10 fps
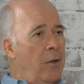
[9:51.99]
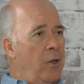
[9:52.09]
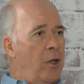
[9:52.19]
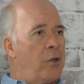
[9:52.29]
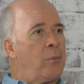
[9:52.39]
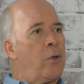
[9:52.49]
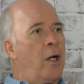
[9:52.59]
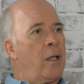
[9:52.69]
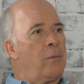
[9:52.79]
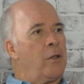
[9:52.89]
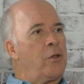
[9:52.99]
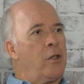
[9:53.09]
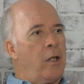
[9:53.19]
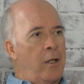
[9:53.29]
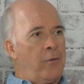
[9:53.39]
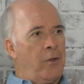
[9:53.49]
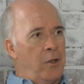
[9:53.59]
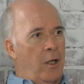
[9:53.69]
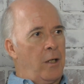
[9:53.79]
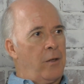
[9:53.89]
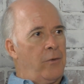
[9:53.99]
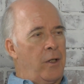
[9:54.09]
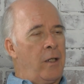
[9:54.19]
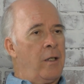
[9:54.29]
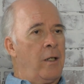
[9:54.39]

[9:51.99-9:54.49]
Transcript: The other problem is night photography.